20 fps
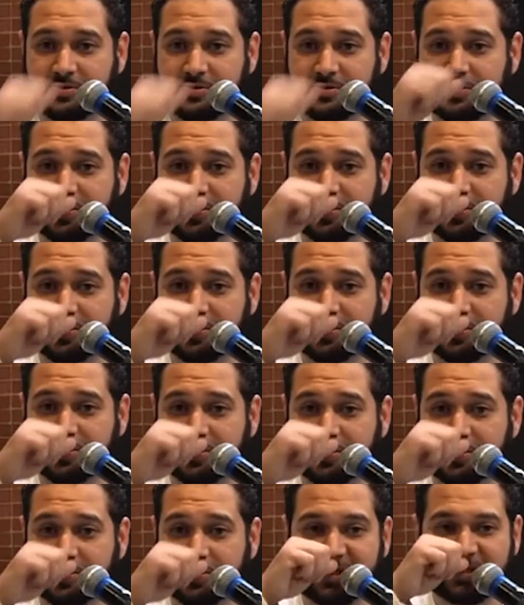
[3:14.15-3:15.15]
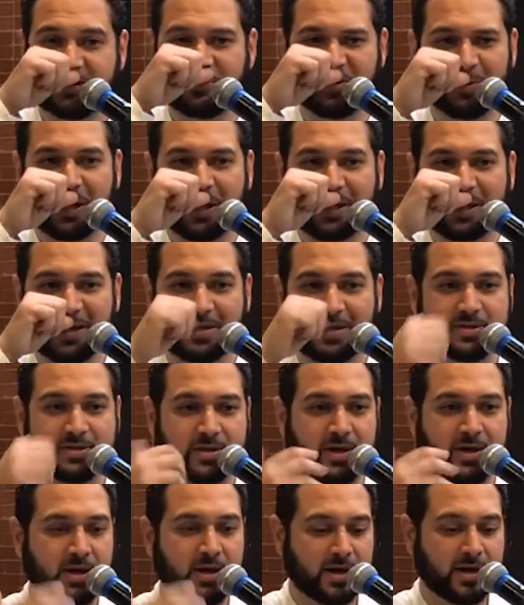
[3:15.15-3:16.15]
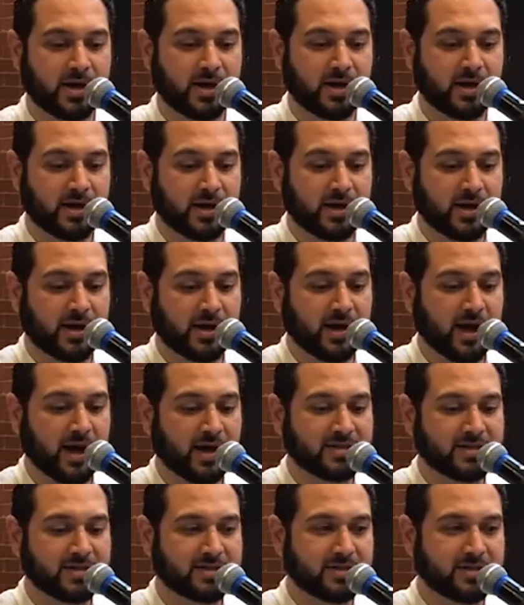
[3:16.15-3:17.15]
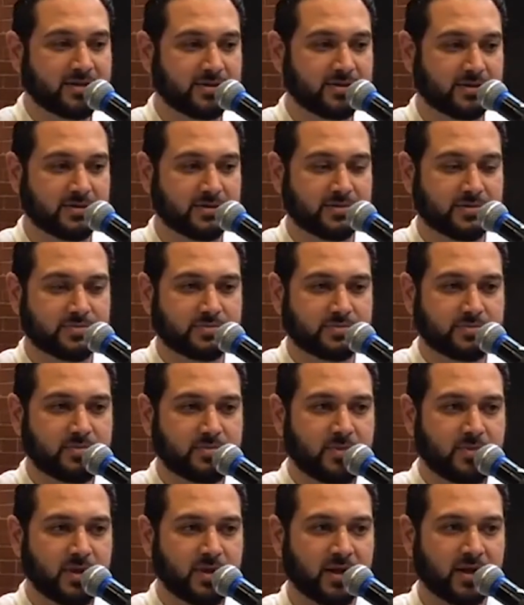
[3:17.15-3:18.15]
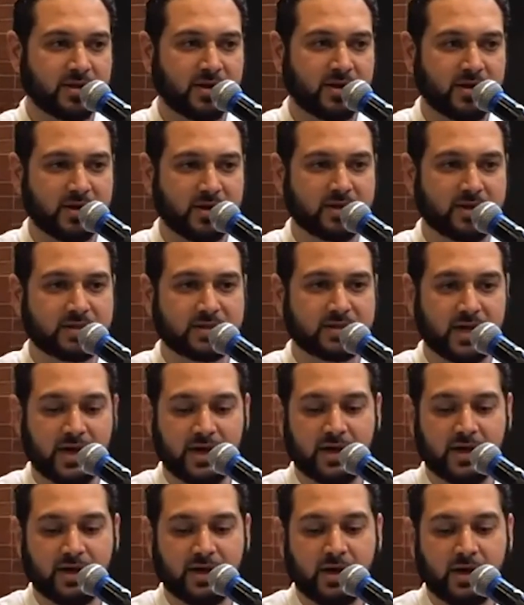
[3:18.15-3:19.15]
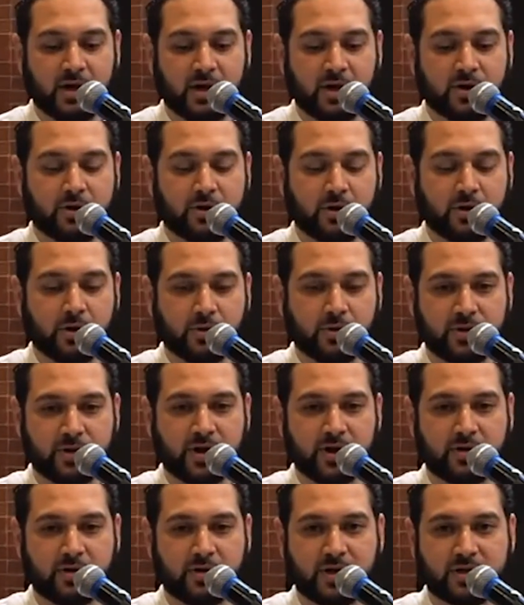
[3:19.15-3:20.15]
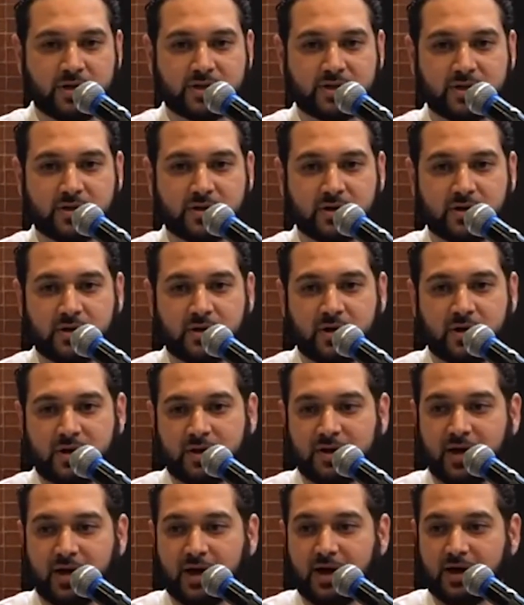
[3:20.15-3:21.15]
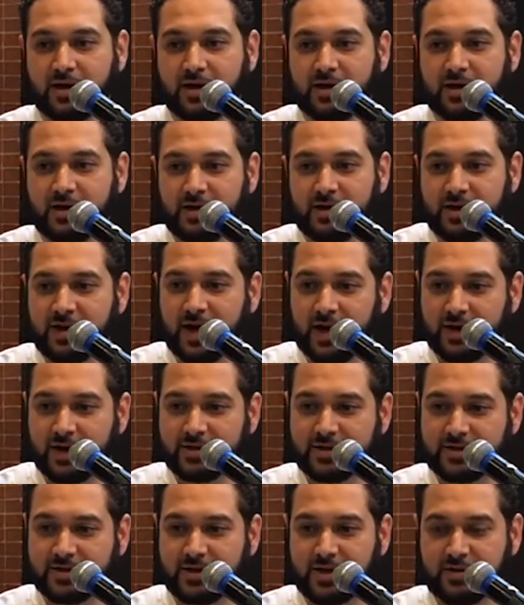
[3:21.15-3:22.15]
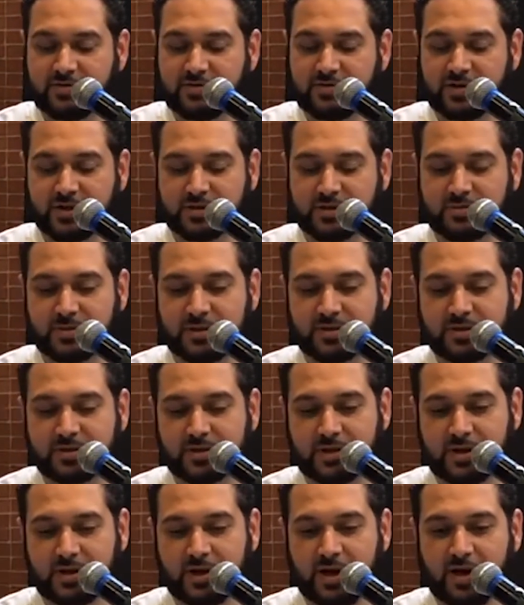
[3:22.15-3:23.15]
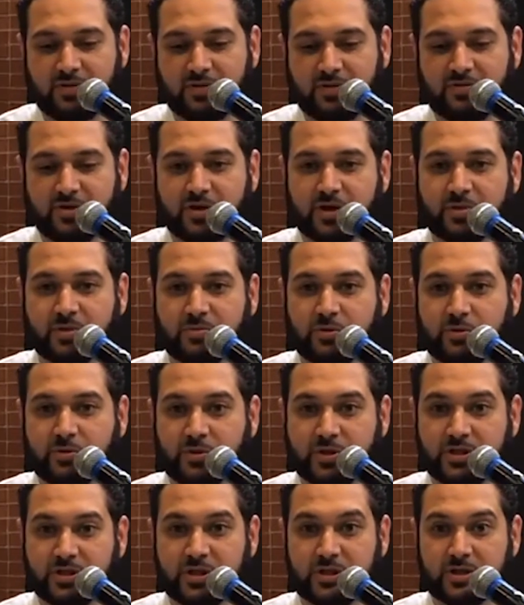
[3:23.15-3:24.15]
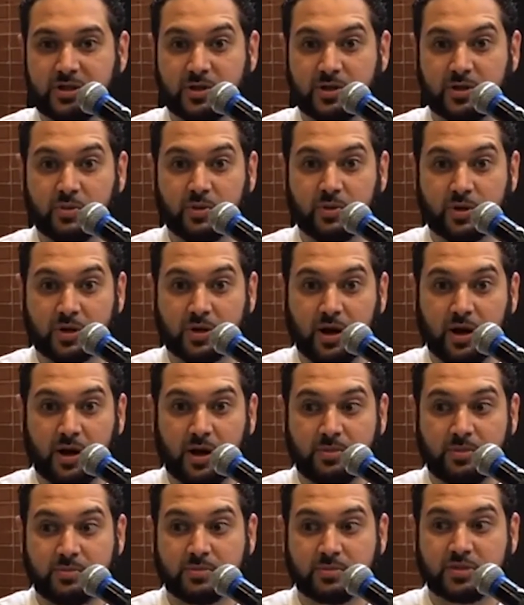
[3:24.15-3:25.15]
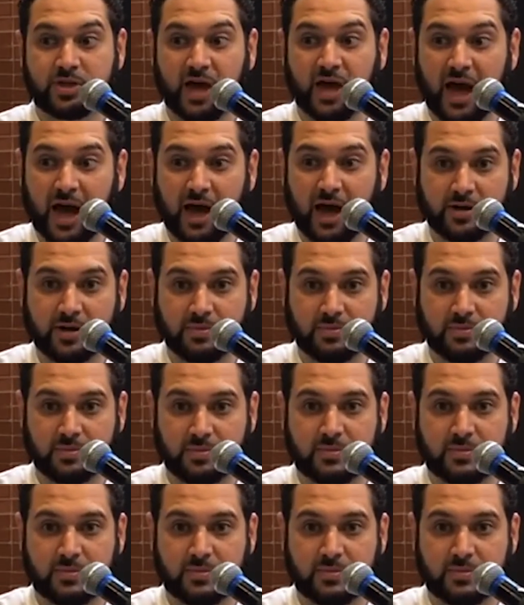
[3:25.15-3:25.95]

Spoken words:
tradition. You know that there's a hadith, that there is a known narration that on the Day of Judgment, every community will come to Adam,